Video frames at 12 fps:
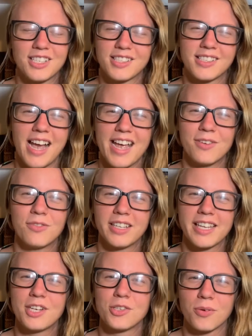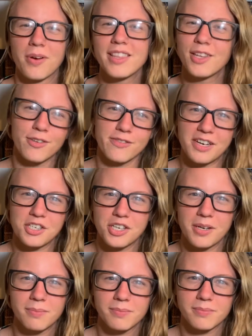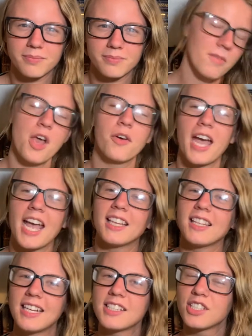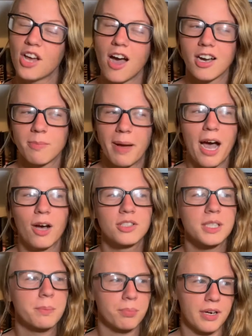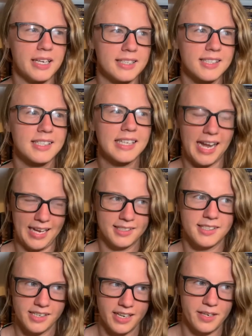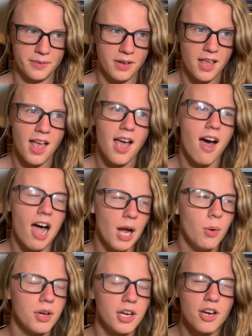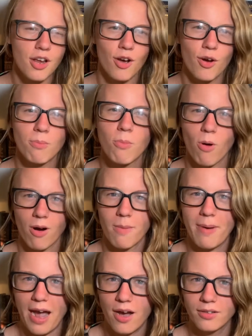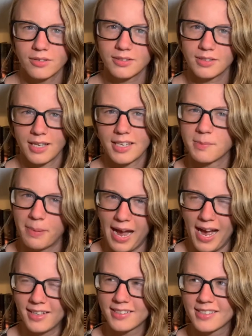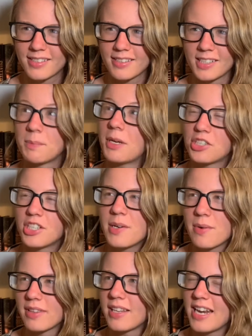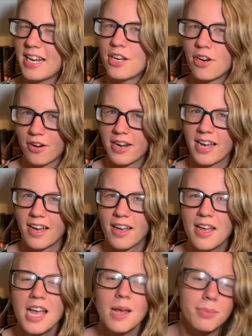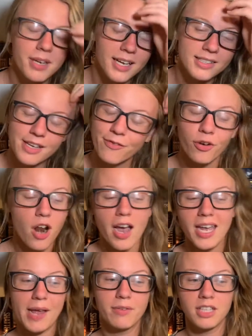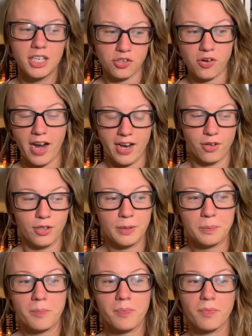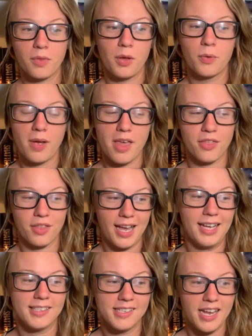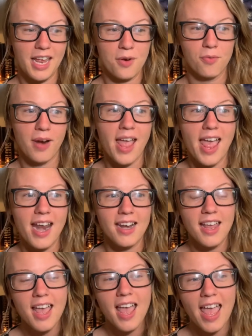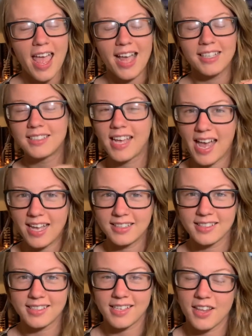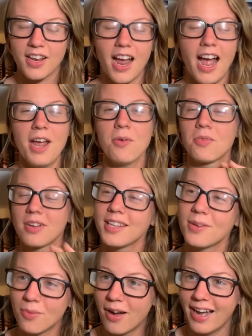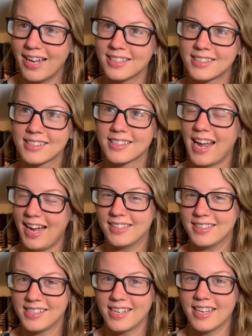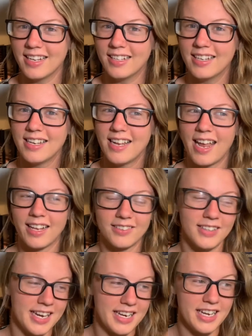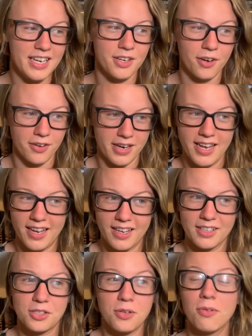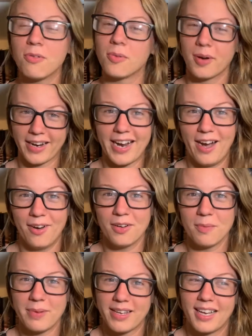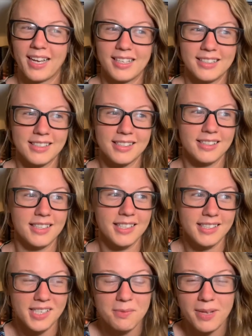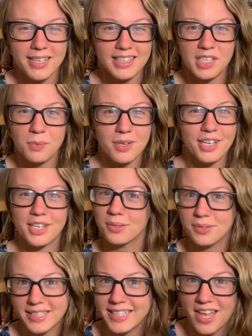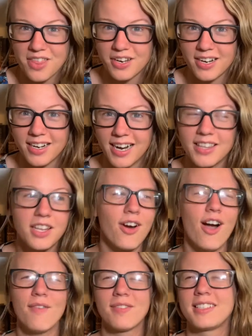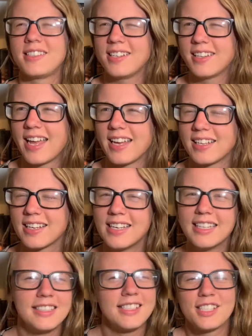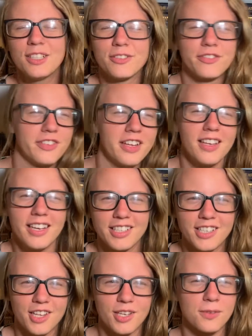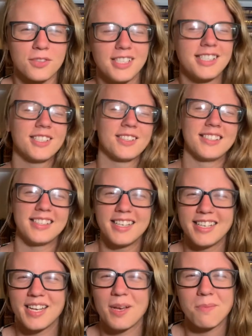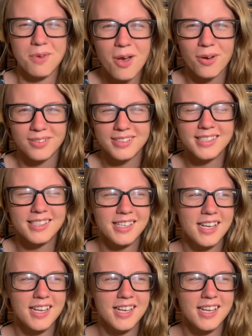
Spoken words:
I really enjoyed their friendship. Okay, let's talk about Prince Caspian. I want to know more about his past, especially with Lady Nuria, because if we're not going to have a love triangle with Caspian, Rin, and Des, then I really want Caspian and Lady Nuria to work out, because they seem like they were cute together, and they're obviously, like, still feeling each other if she's still sending him notes.